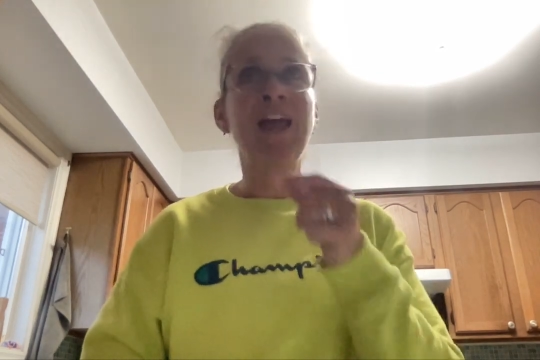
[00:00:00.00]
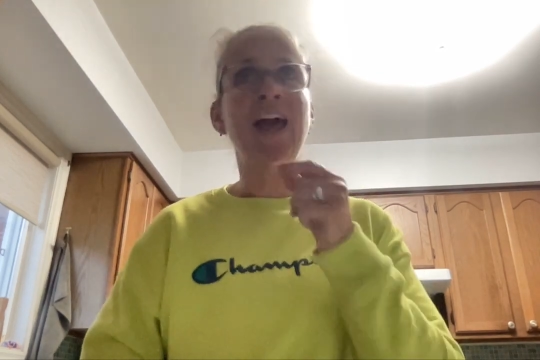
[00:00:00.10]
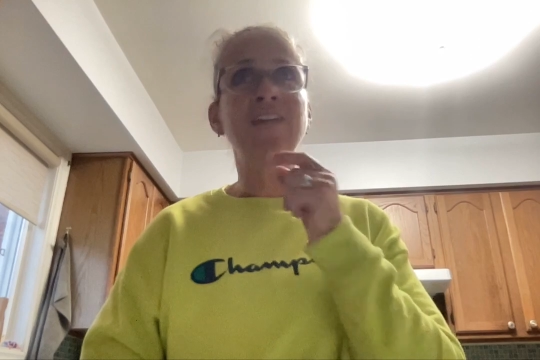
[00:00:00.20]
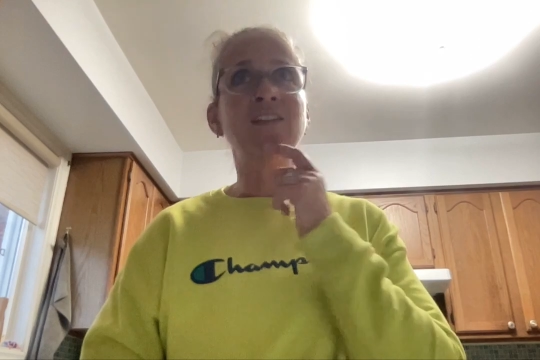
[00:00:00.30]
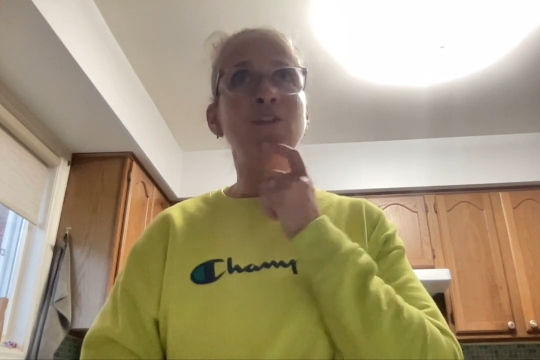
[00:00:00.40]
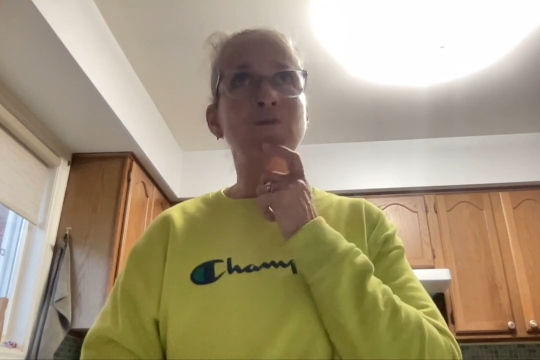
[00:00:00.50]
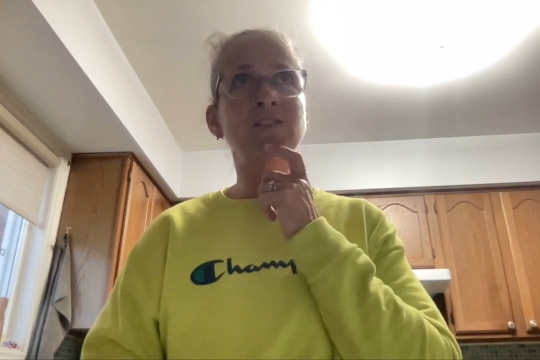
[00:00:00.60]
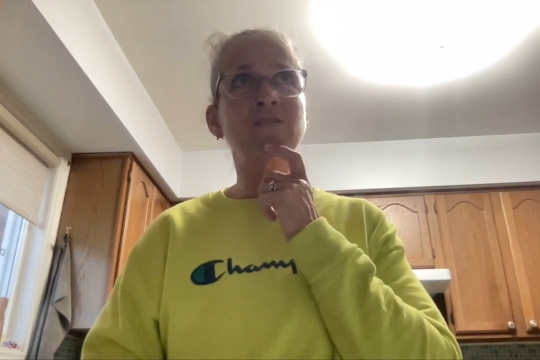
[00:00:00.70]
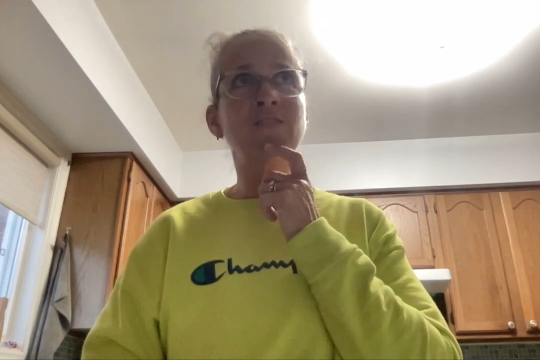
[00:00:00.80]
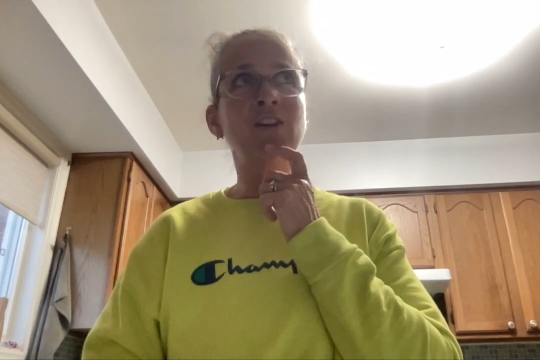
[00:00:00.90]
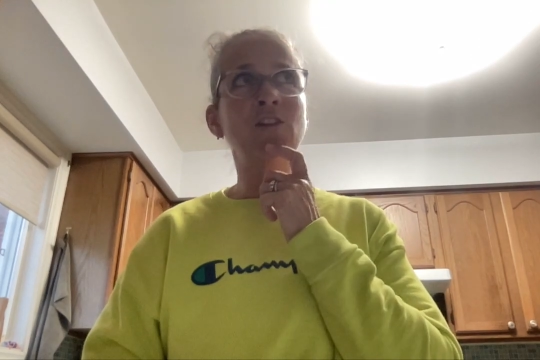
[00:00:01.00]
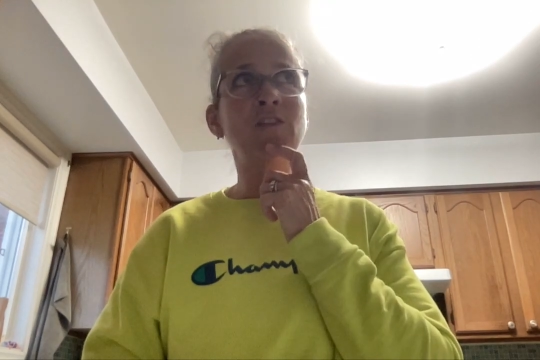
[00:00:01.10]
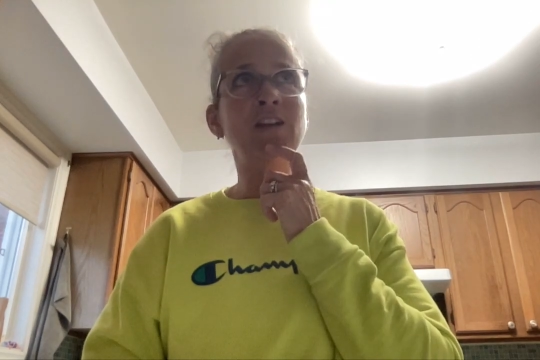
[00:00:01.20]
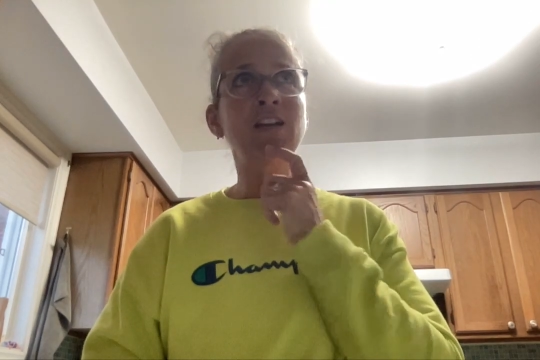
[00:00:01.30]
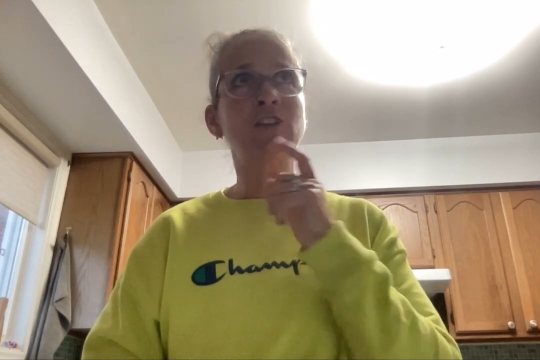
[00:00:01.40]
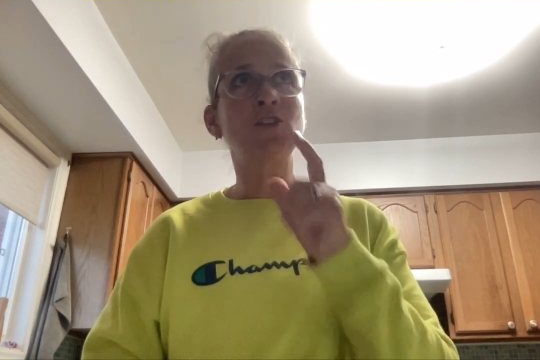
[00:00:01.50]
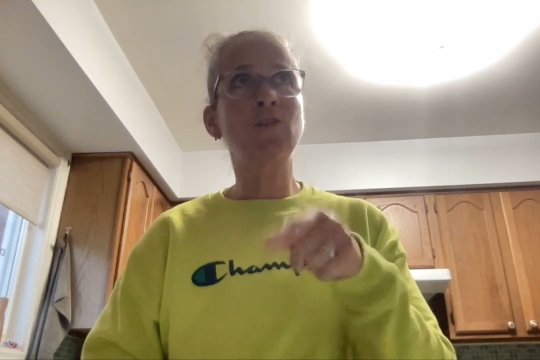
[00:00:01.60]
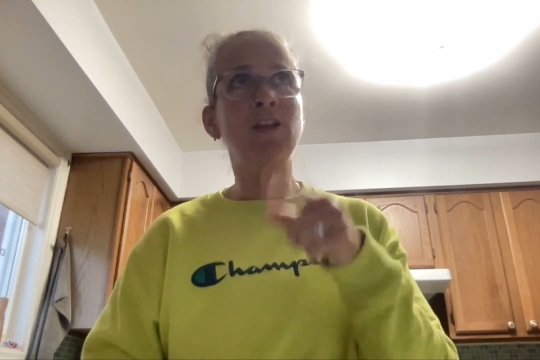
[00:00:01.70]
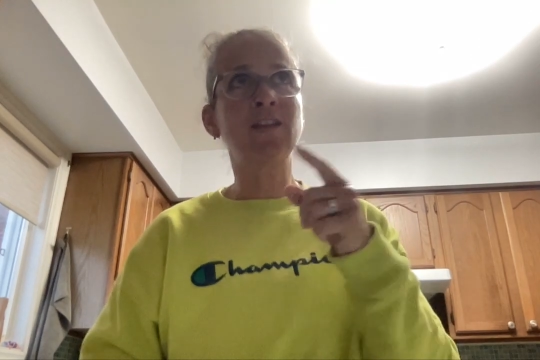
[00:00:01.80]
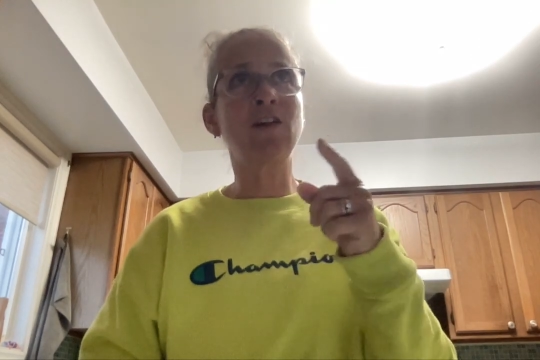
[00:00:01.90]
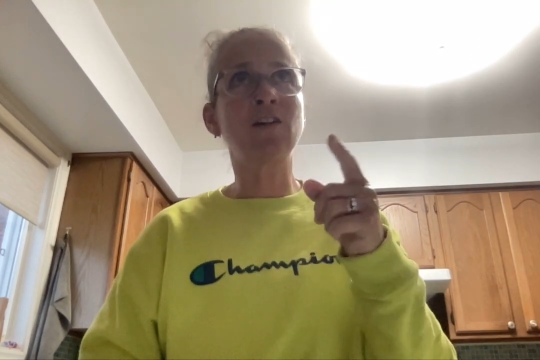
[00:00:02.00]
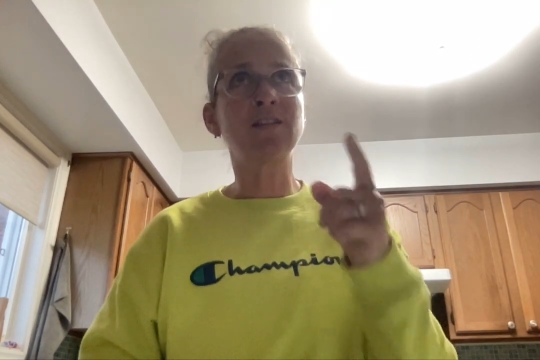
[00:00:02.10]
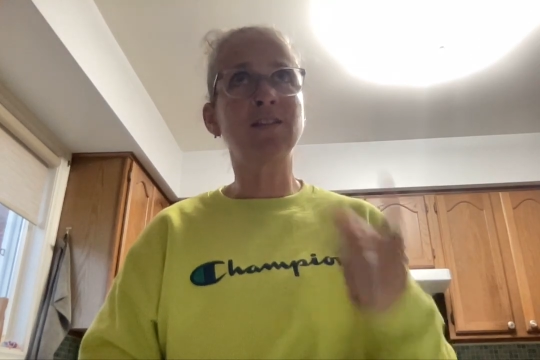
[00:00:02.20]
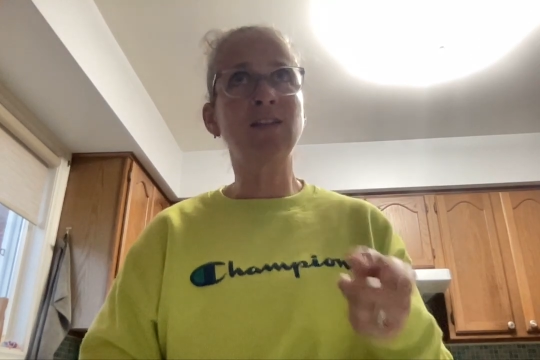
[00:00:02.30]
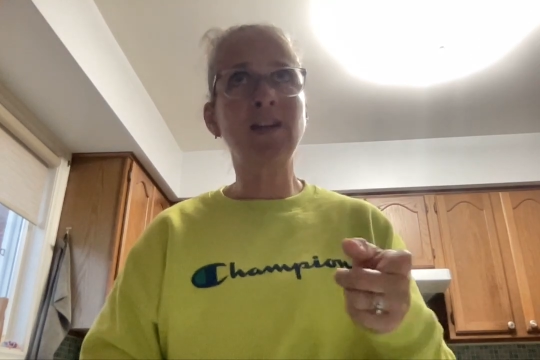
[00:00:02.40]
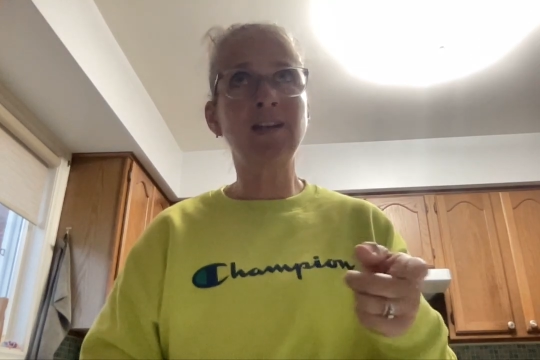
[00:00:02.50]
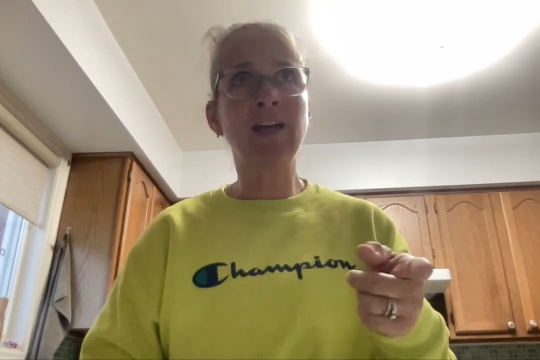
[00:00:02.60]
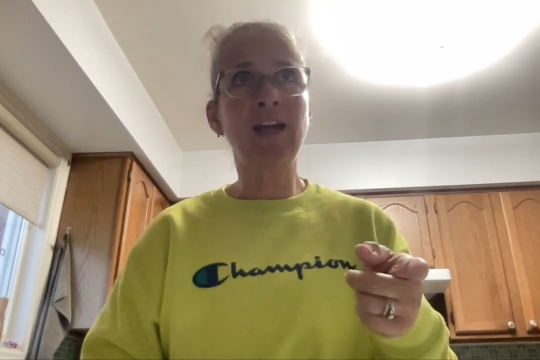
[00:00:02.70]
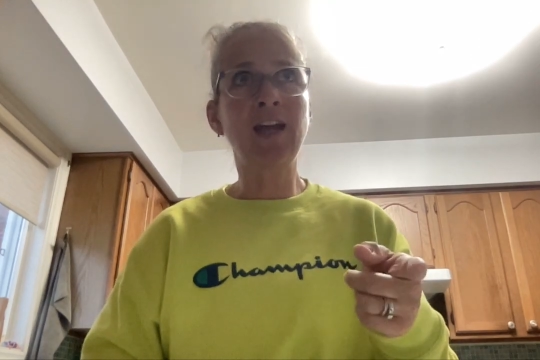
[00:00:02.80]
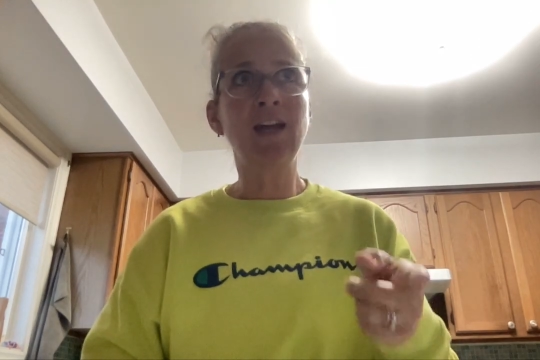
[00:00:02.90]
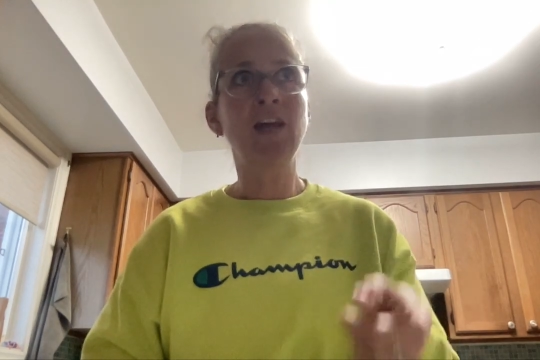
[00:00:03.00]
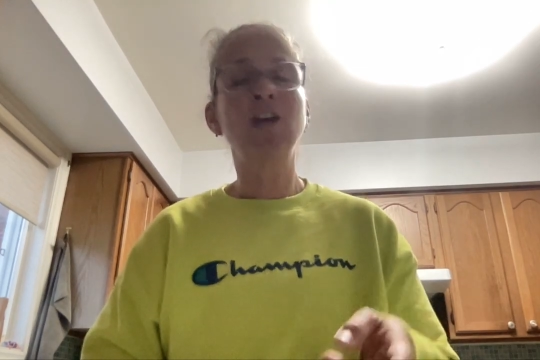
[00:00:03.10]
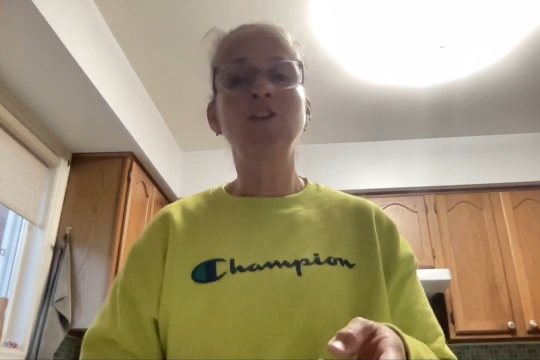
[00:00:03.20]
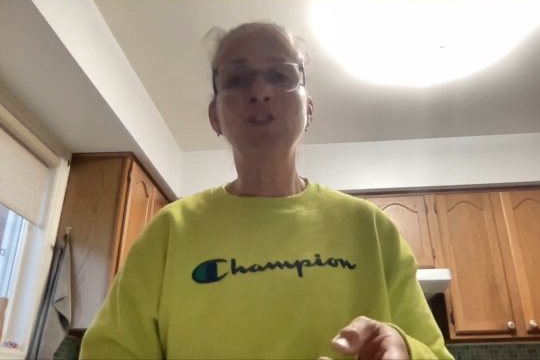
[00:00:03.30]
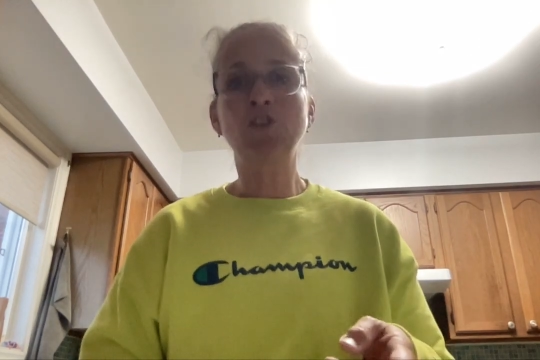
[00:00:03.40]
And then there was a video that I showed, I think on Sunday, to